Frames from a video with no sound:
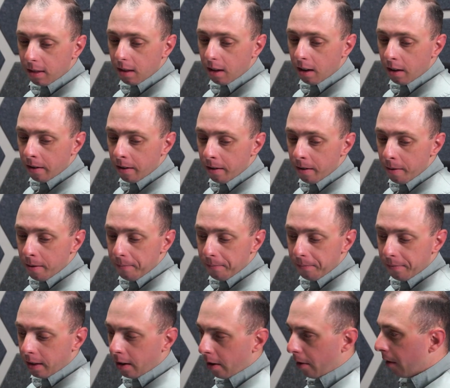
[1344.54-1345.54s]

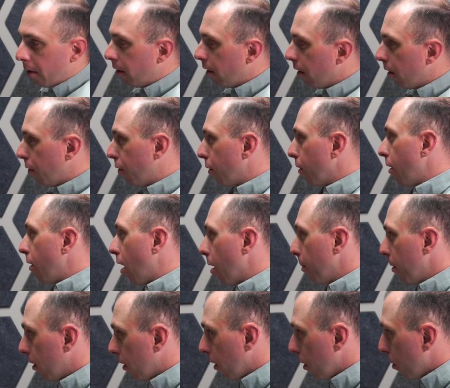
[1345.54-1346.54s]
the Drew
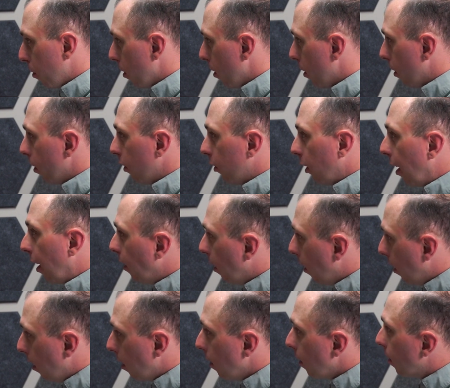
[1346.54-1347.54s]
Darbys of the world, the Jay
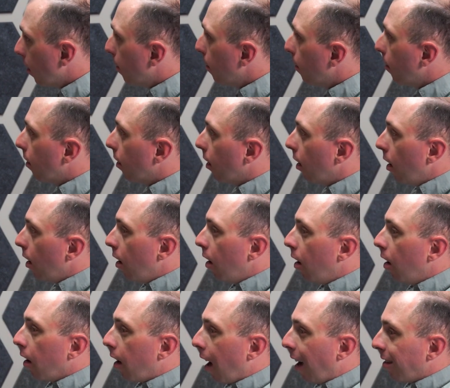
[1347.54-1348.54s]
Deans,
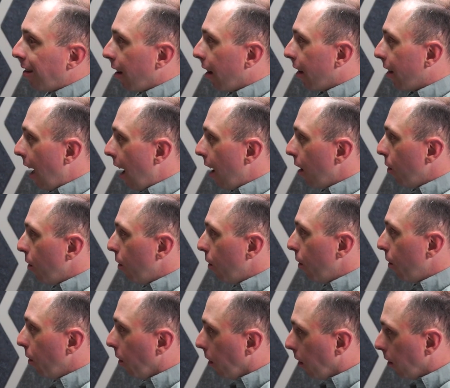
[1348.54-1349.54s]
guys like that
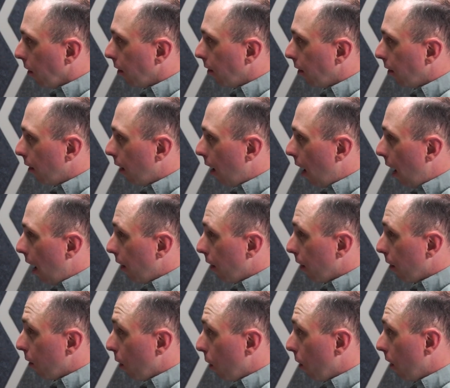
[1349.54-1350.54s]
who
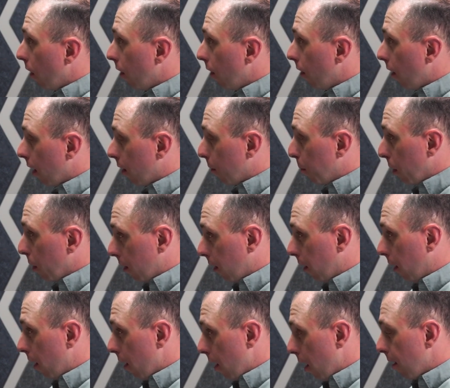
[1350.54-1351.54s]
either voted
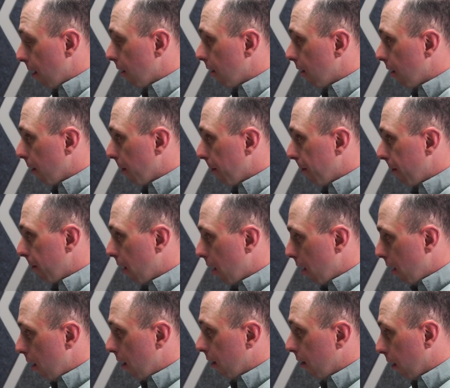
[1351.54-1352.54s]
explicitly against
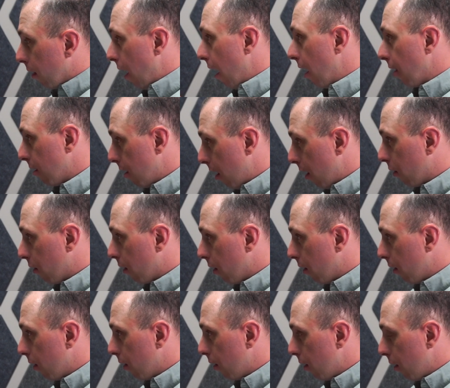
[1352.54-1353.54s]
this last
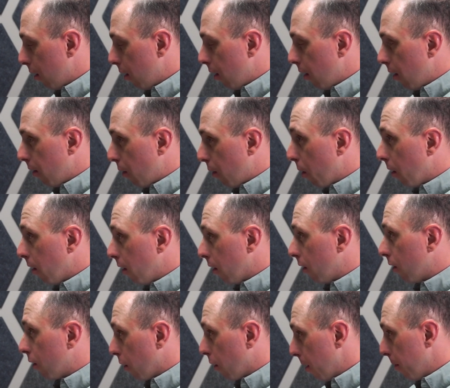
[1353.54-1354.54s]
session,
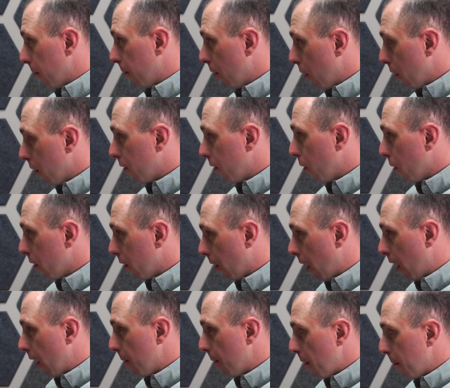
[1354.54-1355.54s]
voted for the
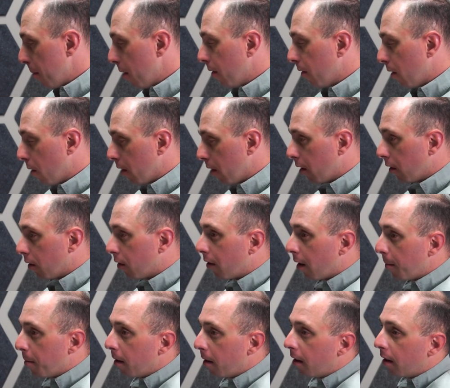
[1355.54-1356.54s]
Rainey Amendment, voted to
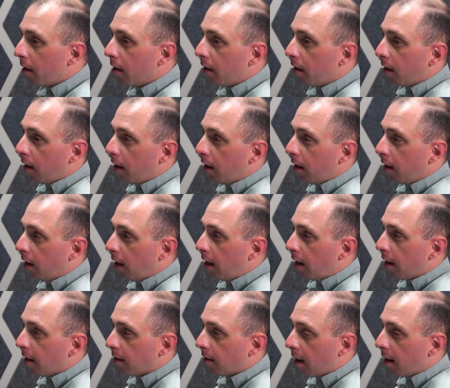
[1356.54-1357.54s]
strip the
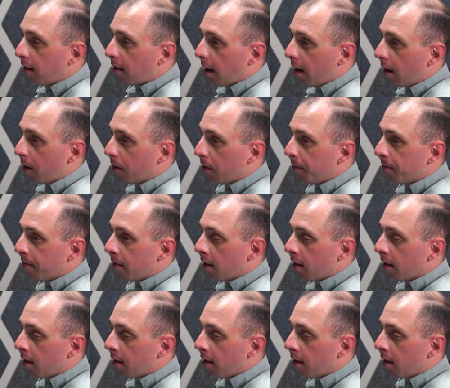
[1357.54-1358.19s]
ESAs out,